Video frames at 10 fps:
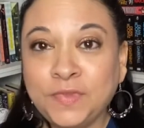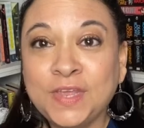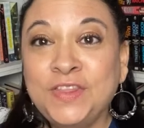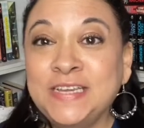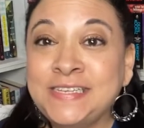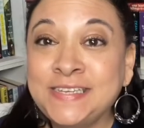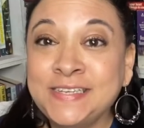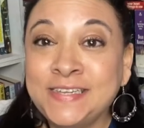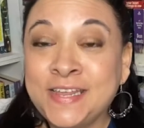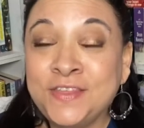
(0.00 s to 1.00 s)
This is
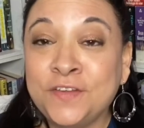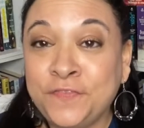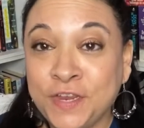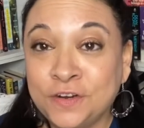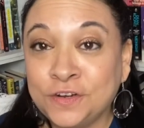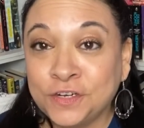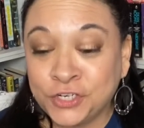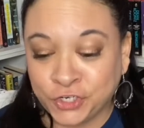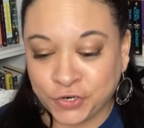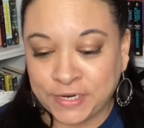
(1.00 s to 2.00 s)
in the Fear
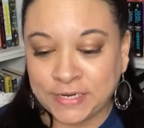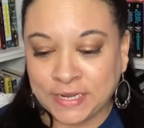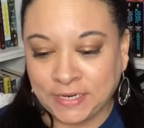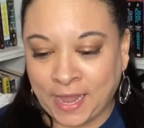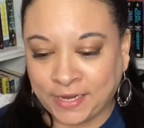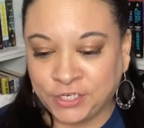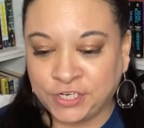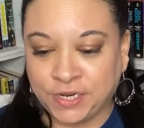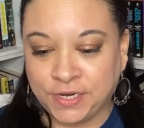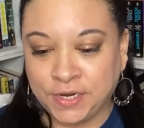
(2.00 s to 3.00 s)
Street
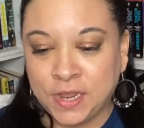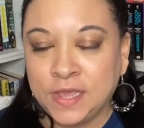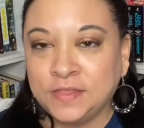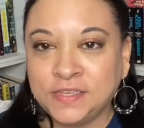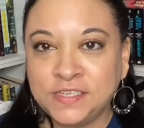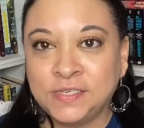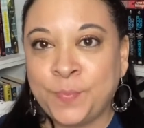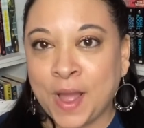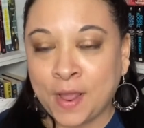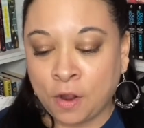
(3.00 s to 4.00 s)
collection. This is
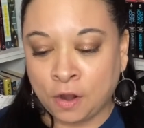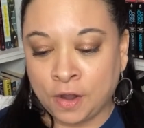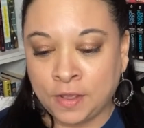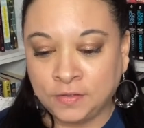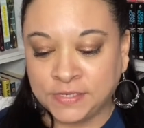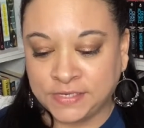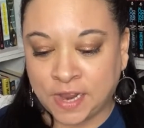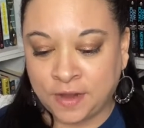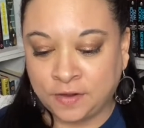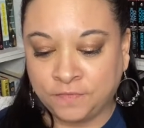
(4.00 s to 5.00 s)
by R.L.
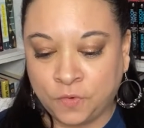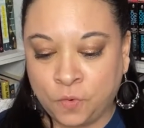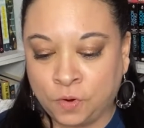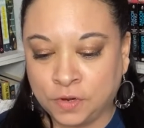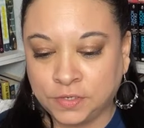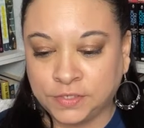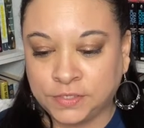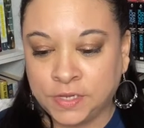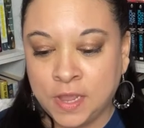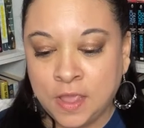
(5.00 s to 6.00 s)
Stine, of
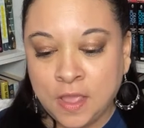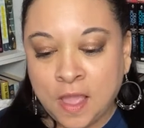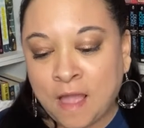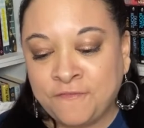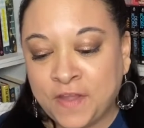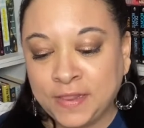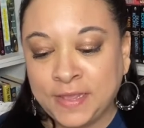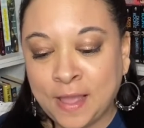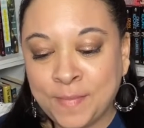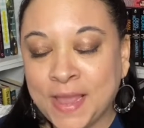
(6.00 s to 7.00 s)
course. I finally
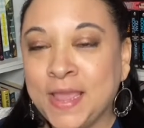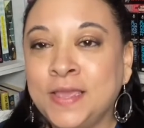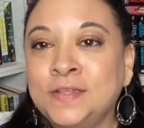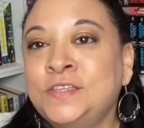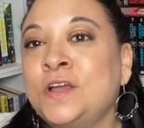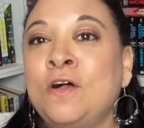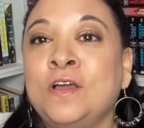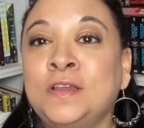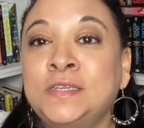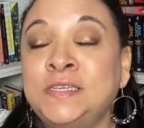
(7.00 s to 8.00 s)
got my hands
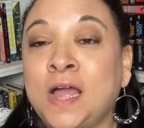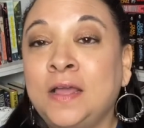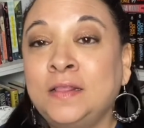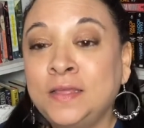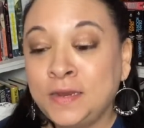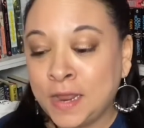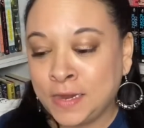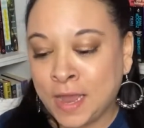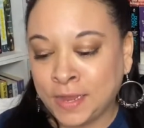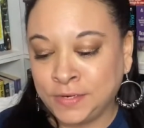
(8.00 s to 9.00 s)
on Silent
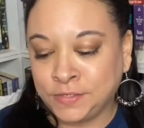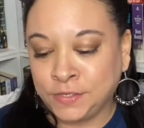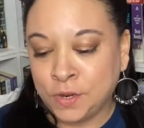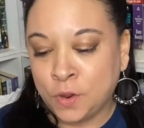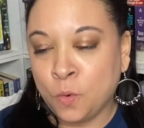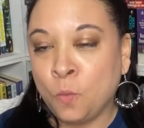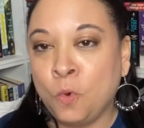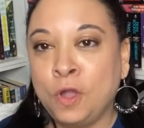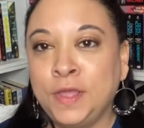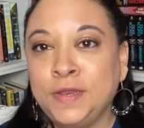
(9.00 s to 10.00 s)
Night
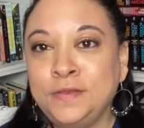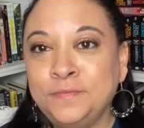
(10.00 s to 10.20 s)
1